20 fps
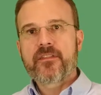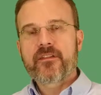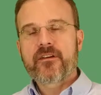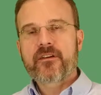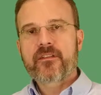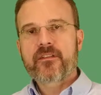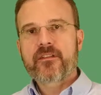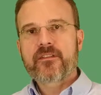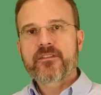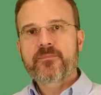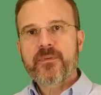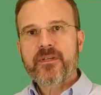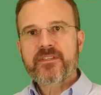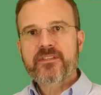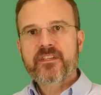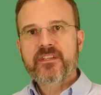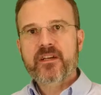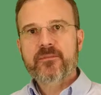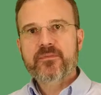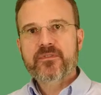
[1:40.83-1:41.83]
The
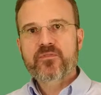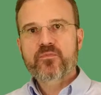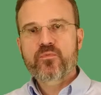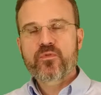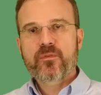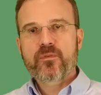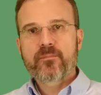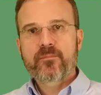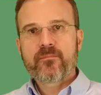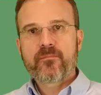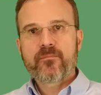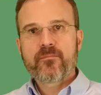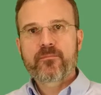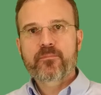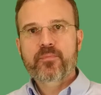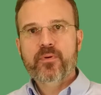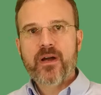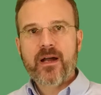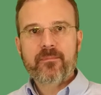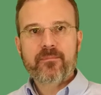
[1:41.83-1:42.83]
speech therapist will
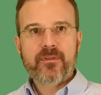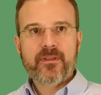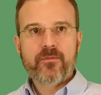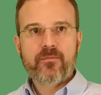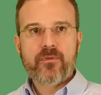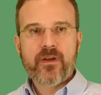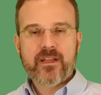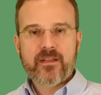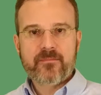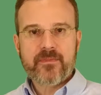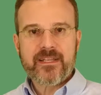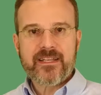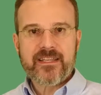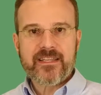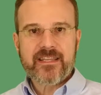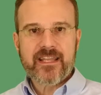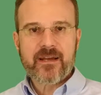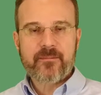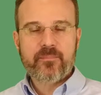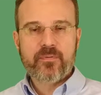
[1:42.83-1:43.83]
probably
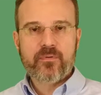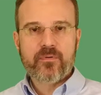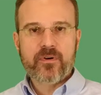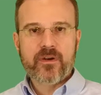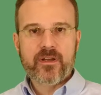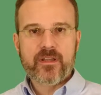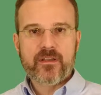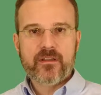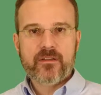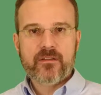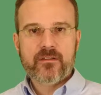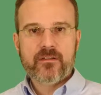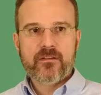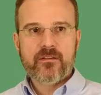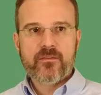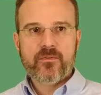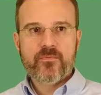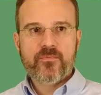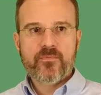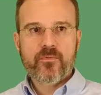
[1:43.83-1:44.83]
recommend at that point
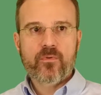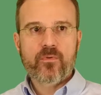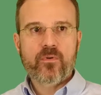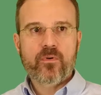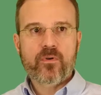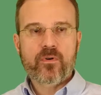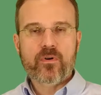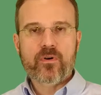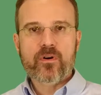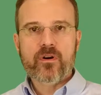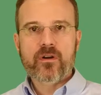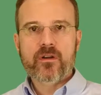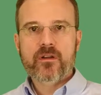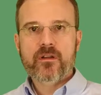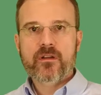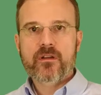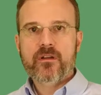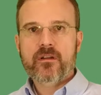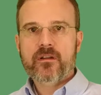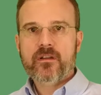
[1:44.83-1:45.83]

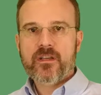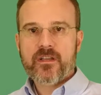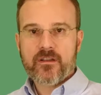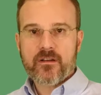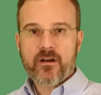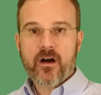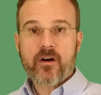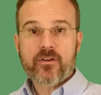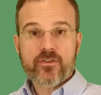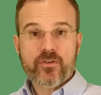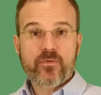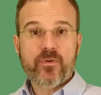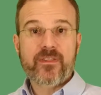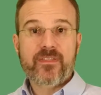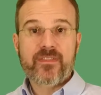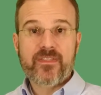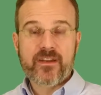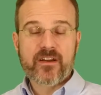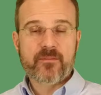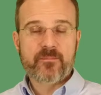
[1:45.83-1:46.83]
for
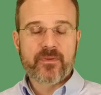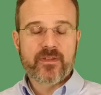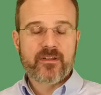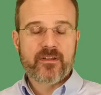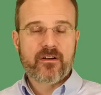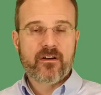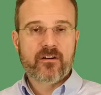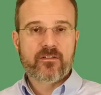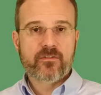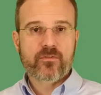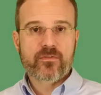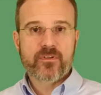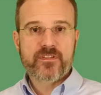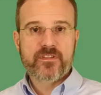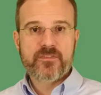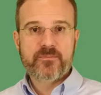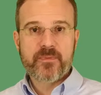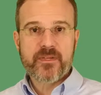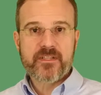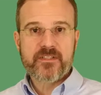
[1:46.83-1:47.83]
ongoing therapy,
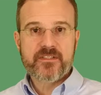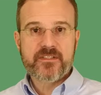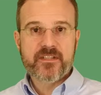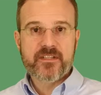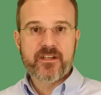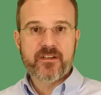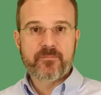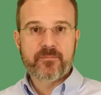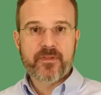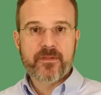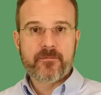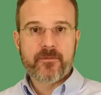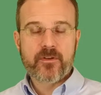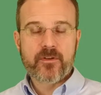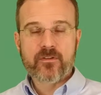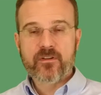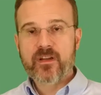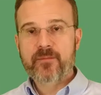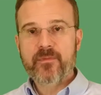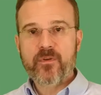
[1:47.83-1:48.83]
ongoing speech therapy.
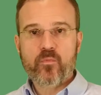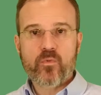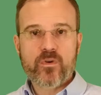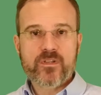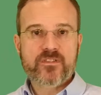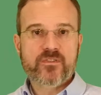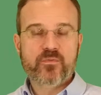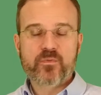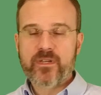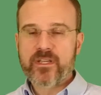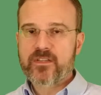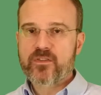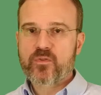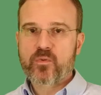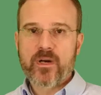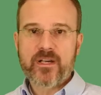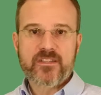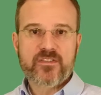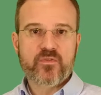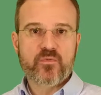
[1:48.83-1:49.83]
Come in once a week,
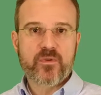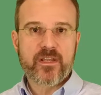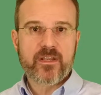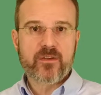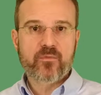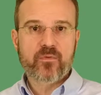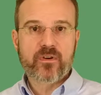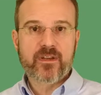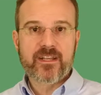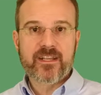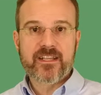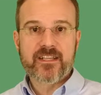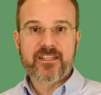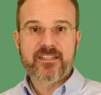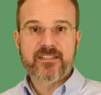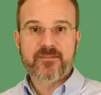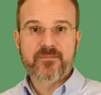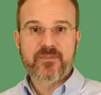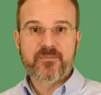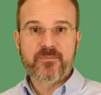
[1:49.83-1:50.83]
twice a week, we're going to
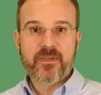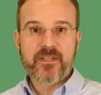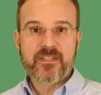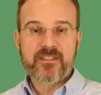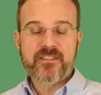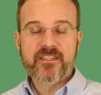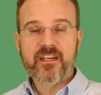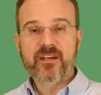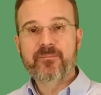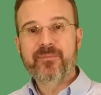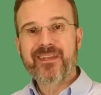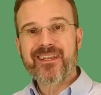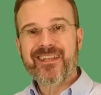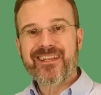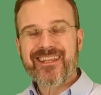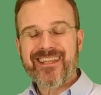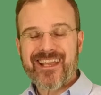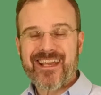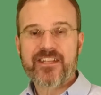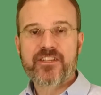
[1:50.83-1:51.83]
get some speech
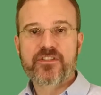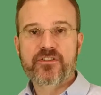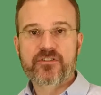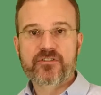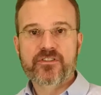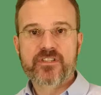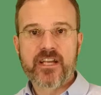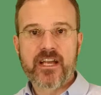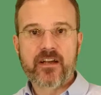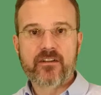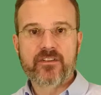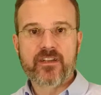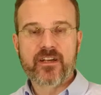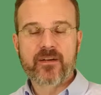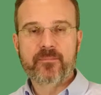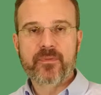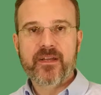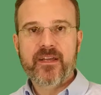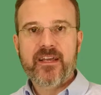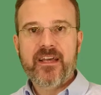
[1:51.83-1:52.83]
therapy and catch your
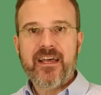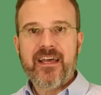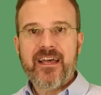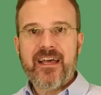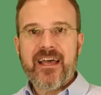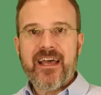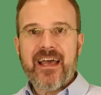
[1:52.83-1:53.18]
child up.